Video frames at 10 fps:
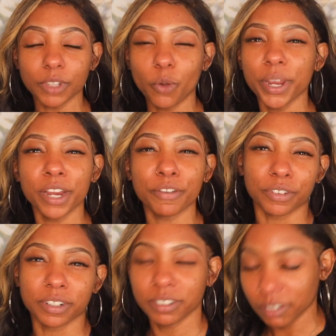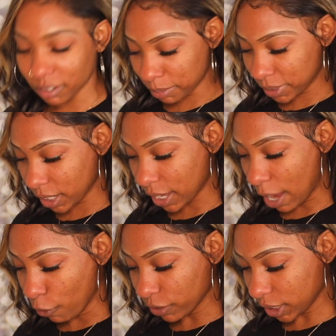wherever, you know what I'm saying?
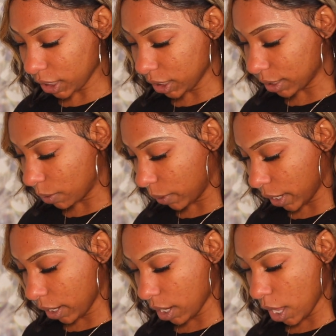Overseas somewhere.